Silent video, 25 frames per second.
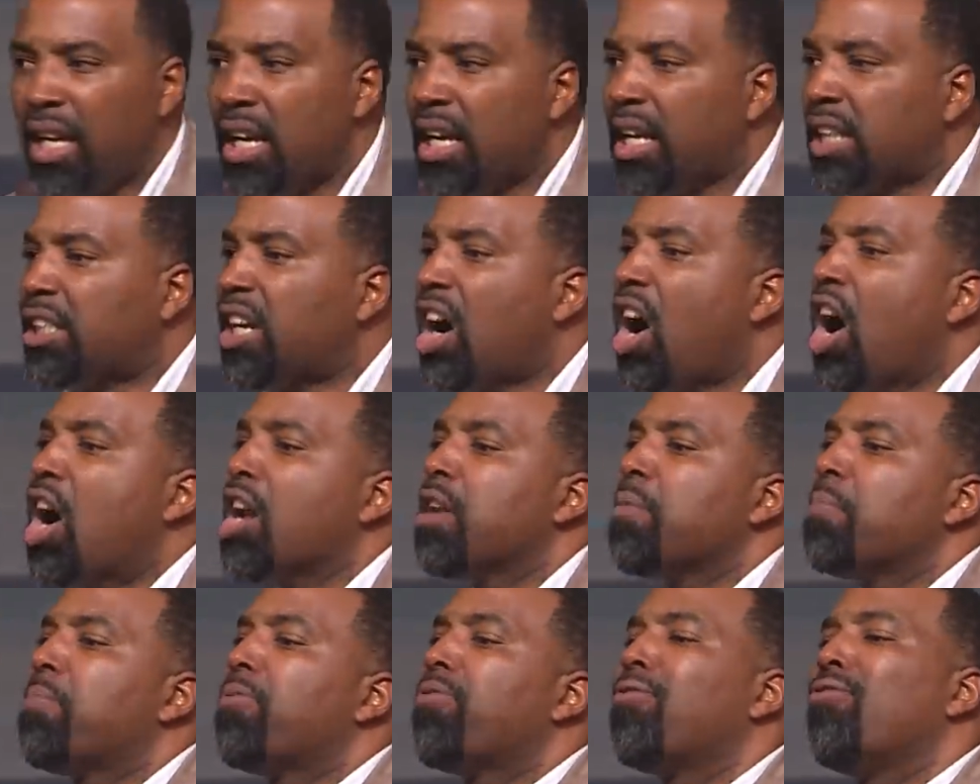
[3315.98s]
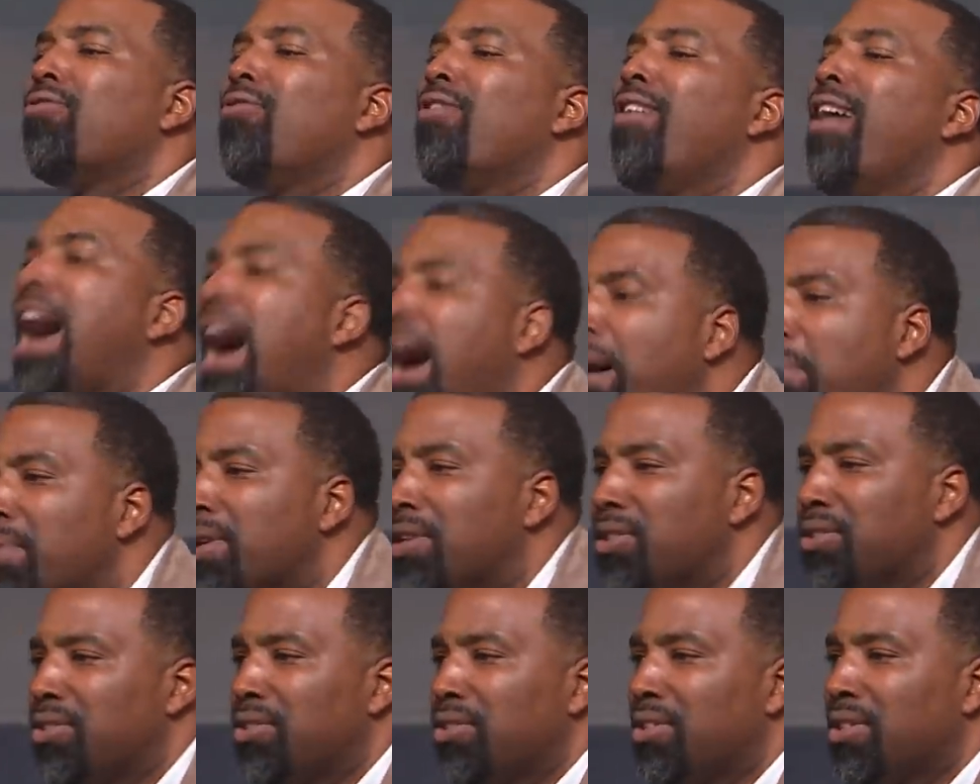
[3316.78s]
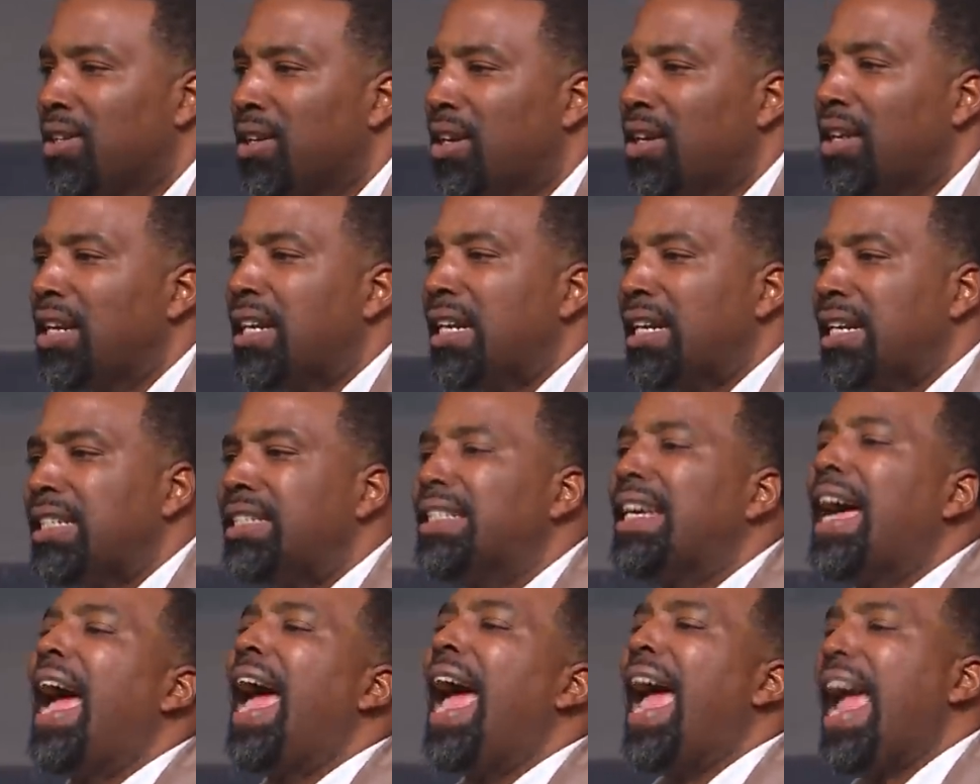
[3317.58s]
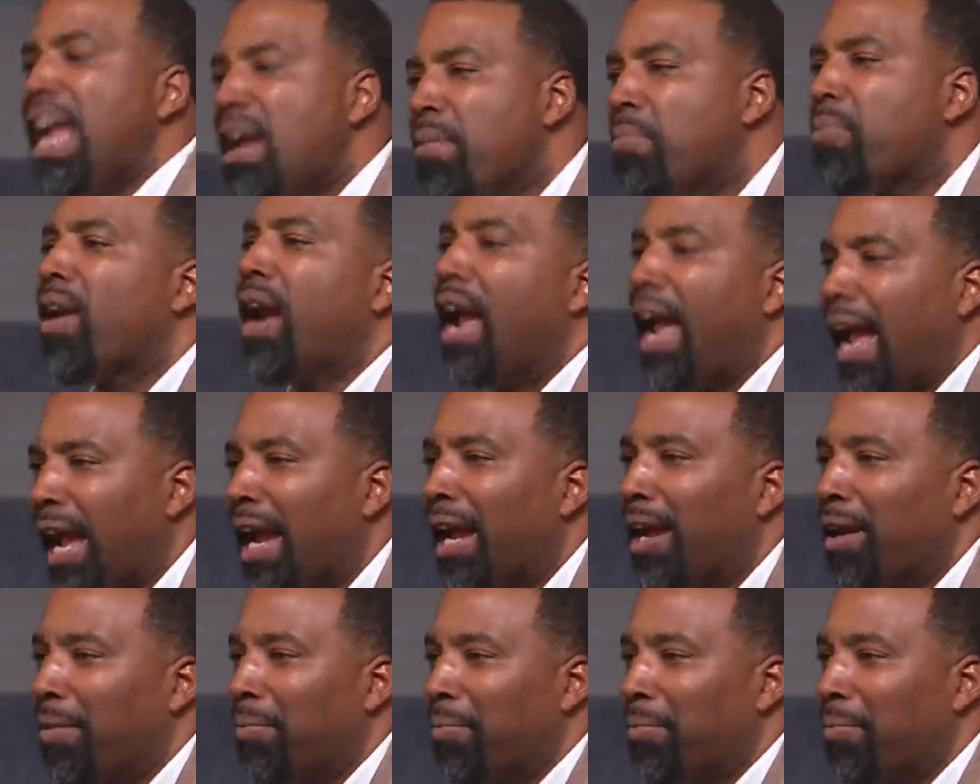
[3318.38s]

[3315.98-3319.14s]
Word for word: God promised to Abraham,